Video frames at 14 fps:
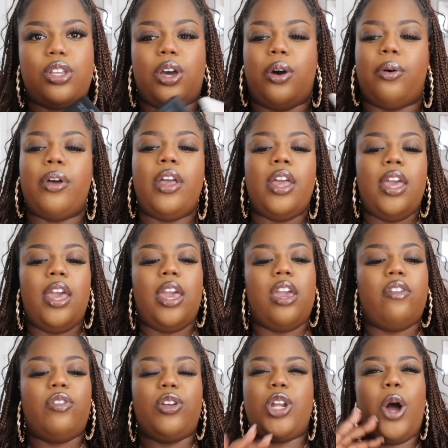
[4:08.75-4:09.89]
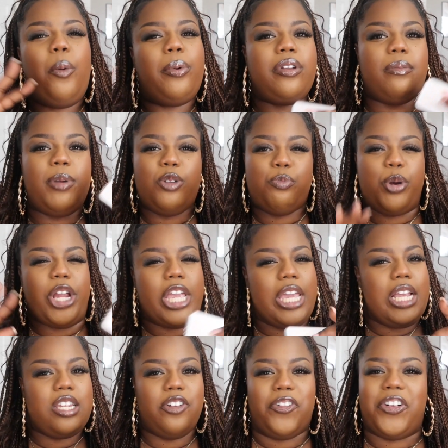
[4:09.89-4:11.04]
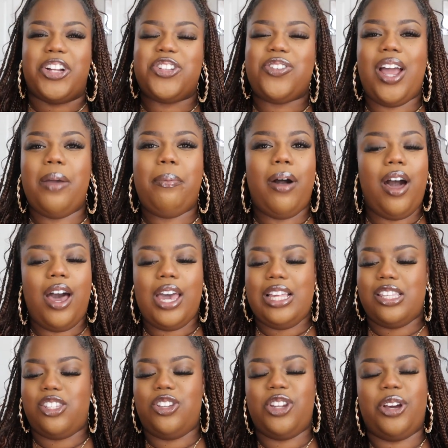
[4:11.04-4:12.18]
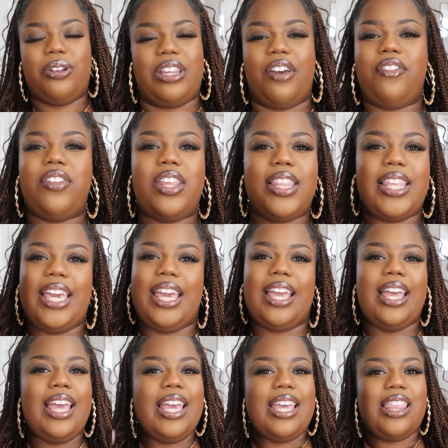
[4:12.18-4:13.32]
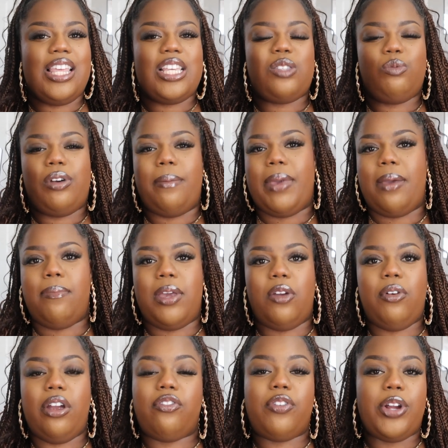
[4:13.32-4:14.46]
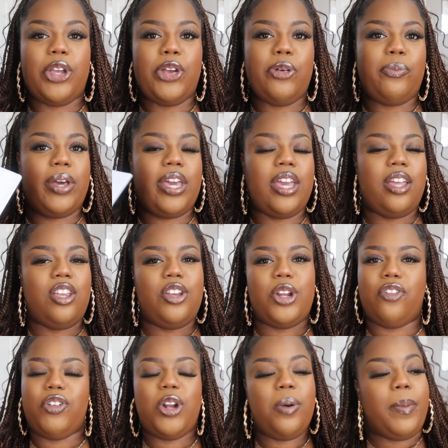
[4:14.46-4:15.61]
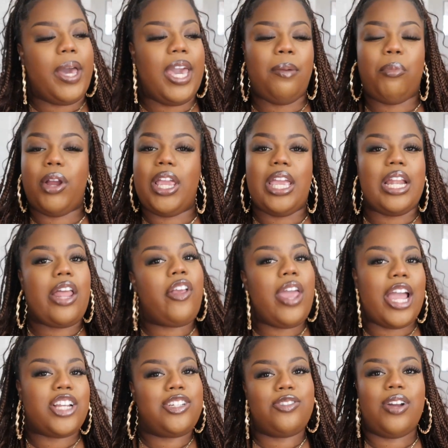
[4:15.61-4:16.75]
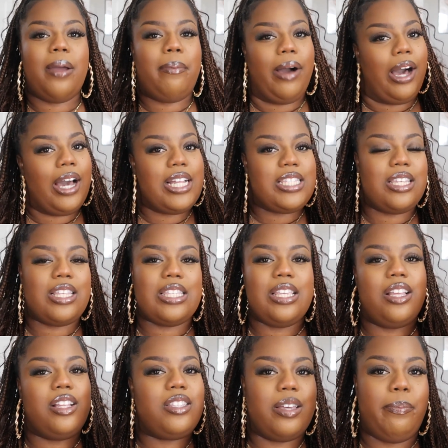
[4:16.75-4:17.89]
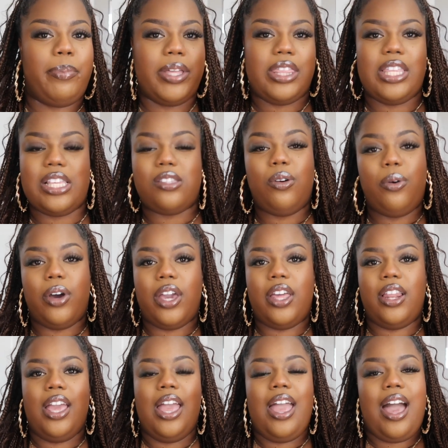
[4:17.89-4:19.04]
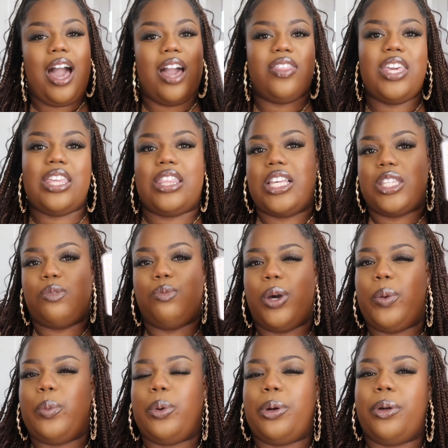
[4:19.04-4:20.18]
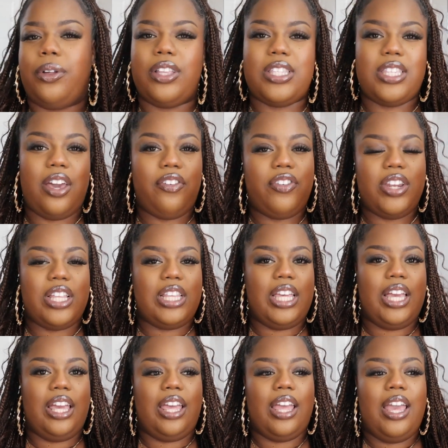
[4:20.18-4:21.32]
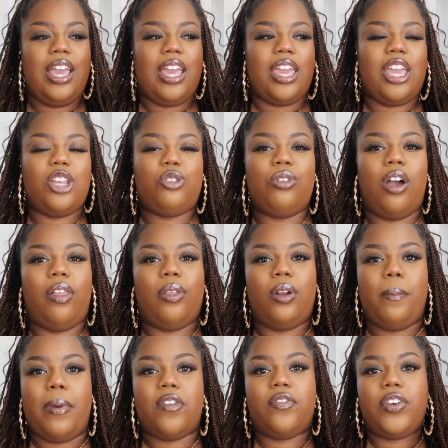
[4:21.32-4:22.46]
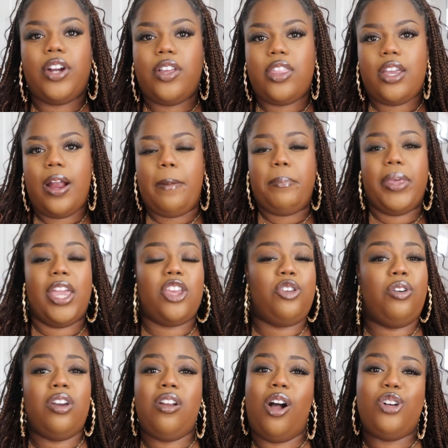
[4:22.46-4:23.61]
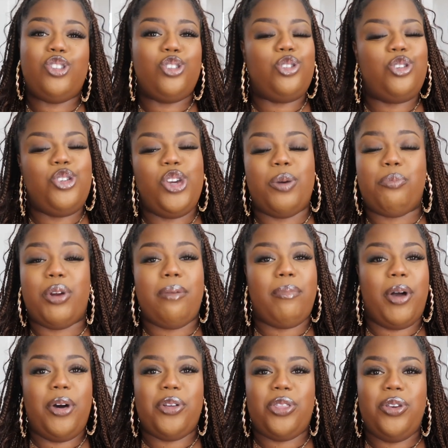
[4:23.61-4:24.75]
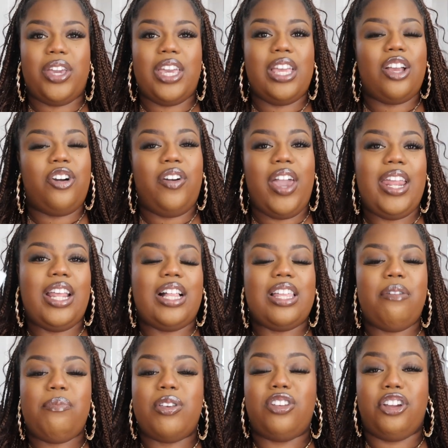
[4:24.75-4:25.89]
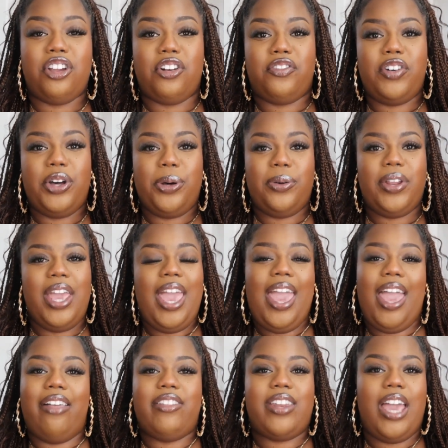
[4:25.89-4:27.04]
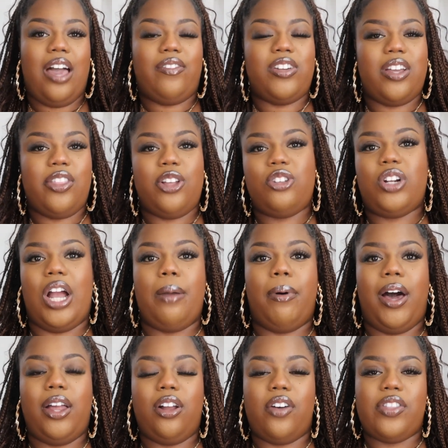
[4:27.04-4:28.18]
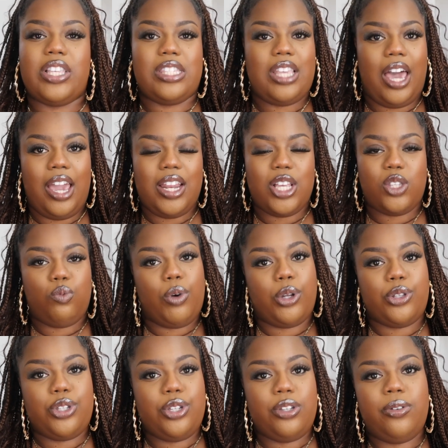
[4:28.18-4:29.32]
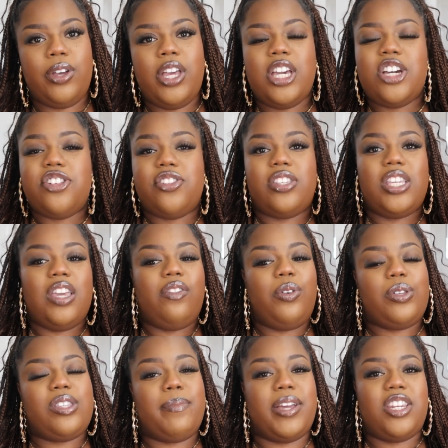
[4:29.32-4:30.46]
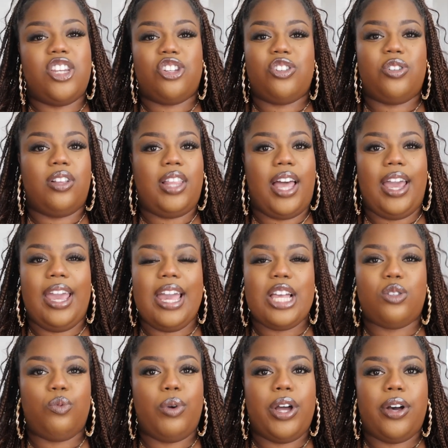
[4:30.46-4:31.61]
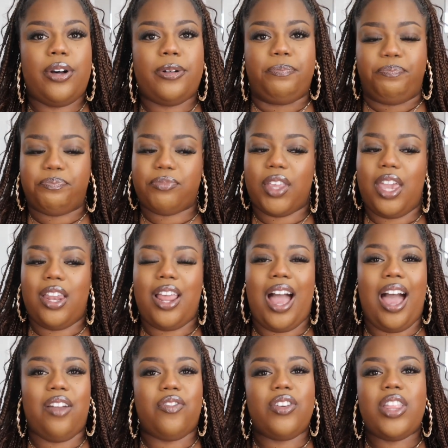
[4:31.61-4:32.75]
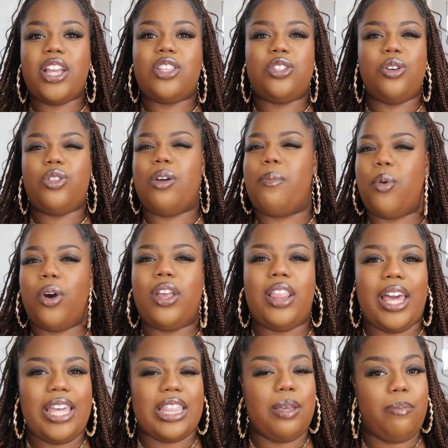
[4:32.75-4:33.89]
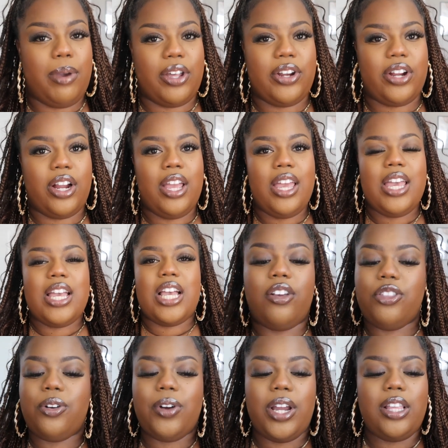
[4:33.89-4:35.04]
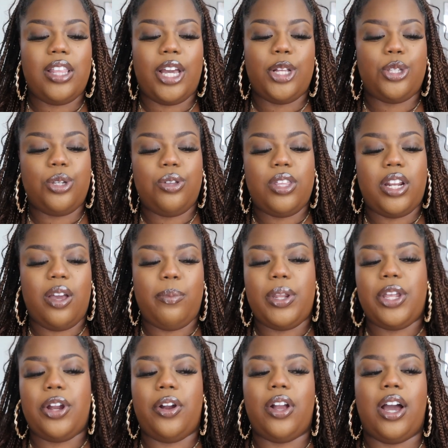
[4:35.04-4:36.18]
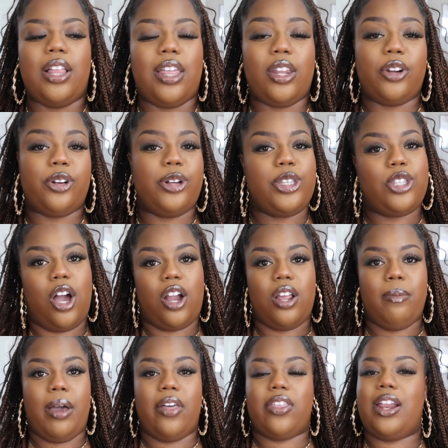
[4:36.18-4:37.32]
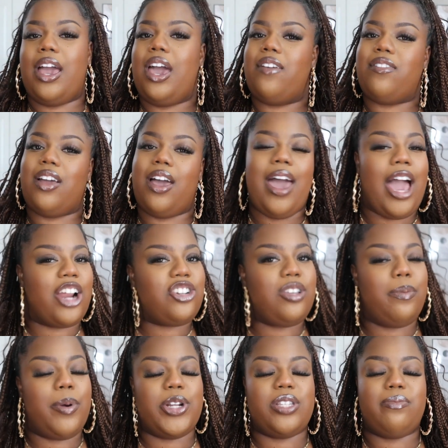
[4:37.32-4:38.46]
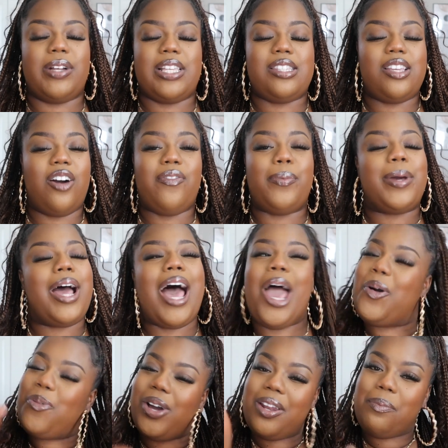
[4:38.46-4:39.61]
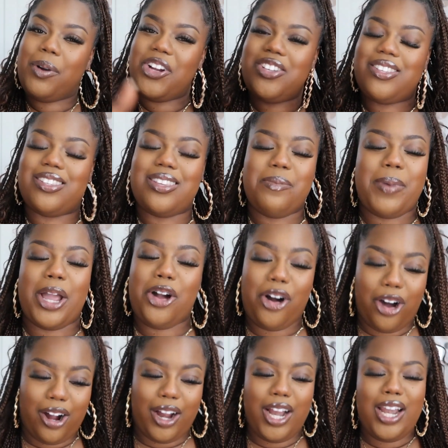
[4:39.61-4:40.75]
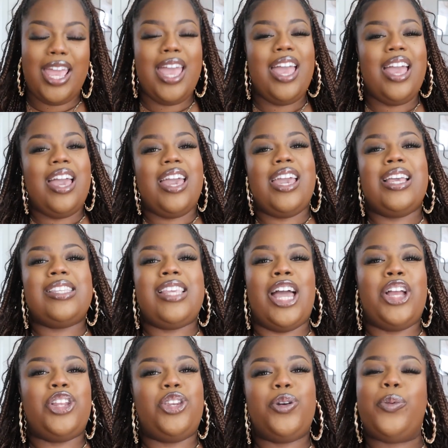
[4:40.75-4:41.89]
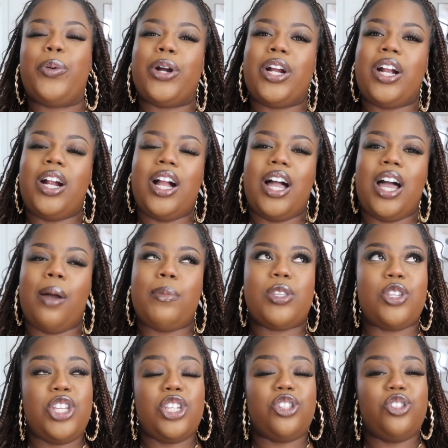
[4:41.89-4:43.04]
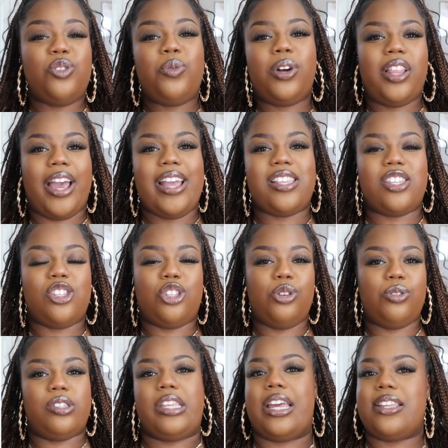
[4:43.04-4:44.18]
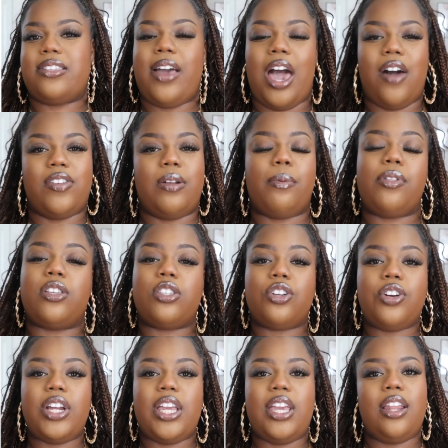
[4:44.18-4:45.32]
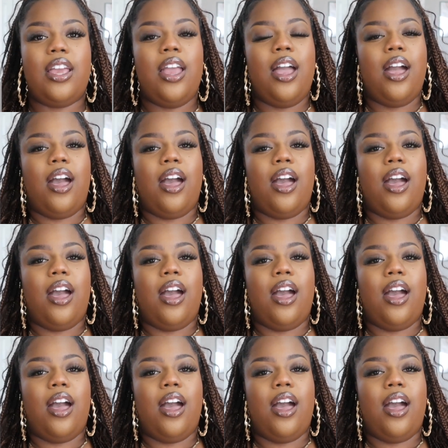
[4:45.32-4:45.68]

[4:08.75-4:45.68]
So if you don't want to be bringing different tripods, you know, definitely this one may be great for you. But you know, if you don't mind bringing another extra tripod to put this on, I think this one will definitely get you a little bit further. And you can also too, you can bring both. You can go ahead and clip this on your phone and then have another tripod on the side as well too, just to give you some additional light as well. And I feel like too, the more light the better. Another great light too that I've been hearing a lot of girls talking about that I have not actually purchased myself, but I want to purchase this in my cart, is that newer so these newer lights is 2 stands. I have it up on the screen.